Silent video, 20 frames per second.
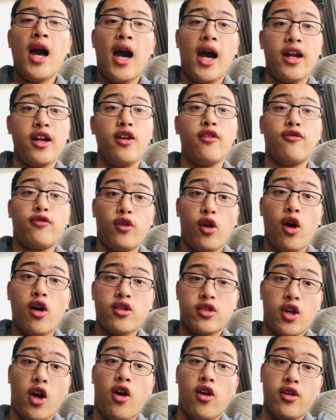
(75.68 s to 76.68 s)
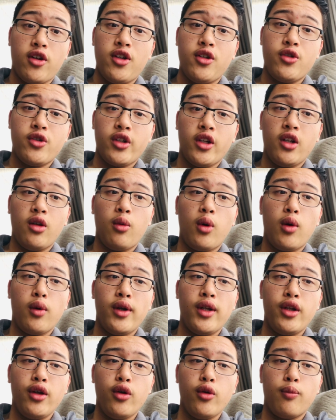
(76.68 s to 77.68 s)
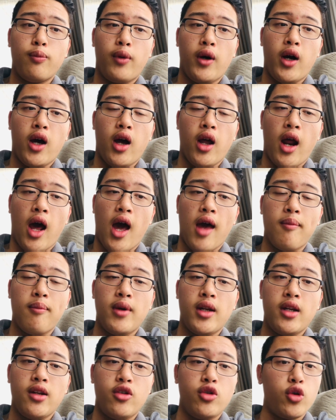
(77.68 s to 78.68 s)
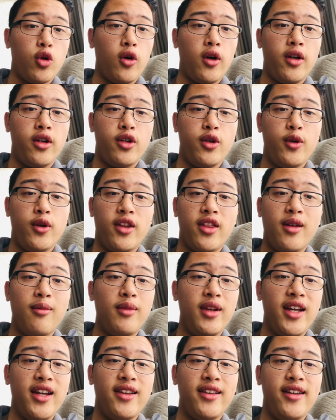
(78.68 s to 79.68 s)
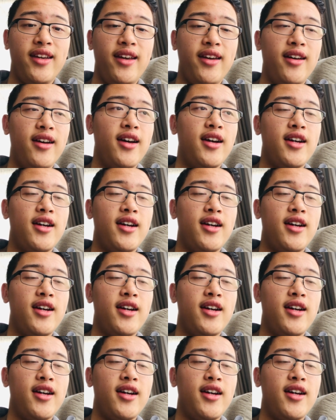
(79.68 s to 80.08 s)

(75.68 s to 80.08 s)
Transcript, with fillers: I know vlogs aren't usually what we do, but I've been enjoying doing them lately,